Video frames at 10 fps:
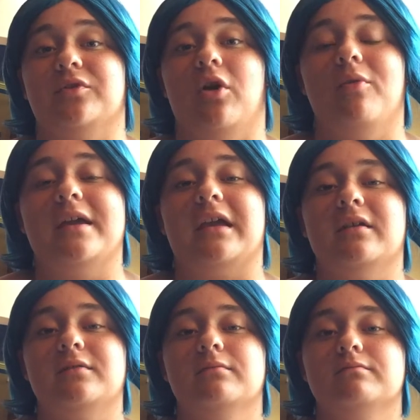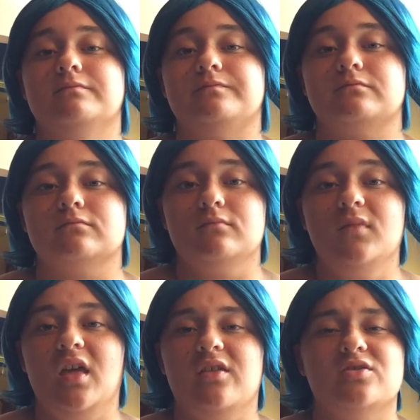food all weekend.
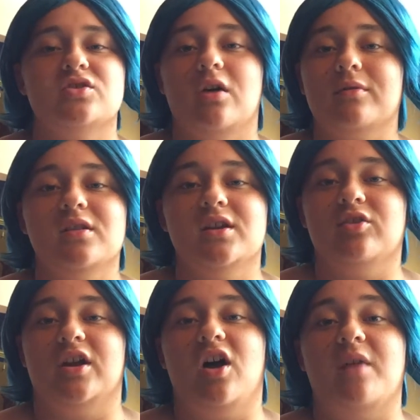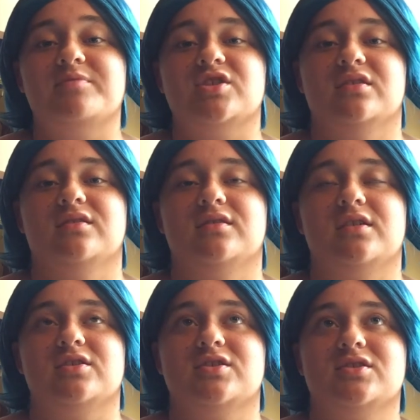There's not really a great option.
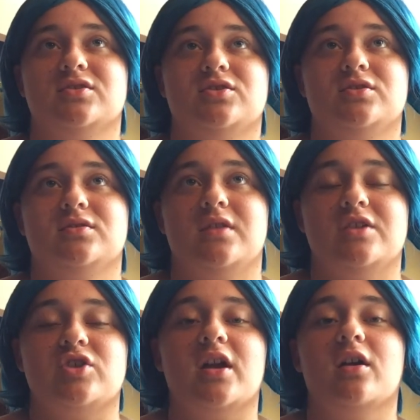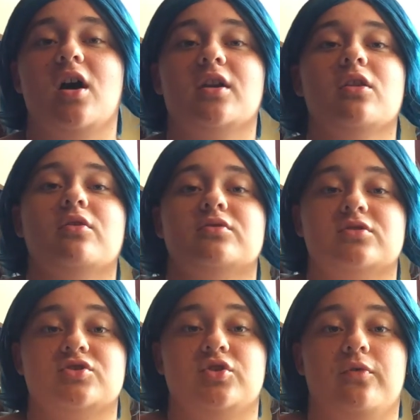At Dragon Con alone,
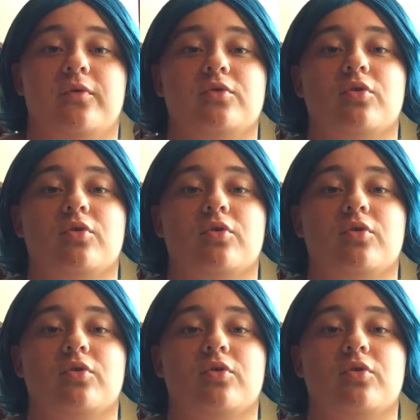there's 2 food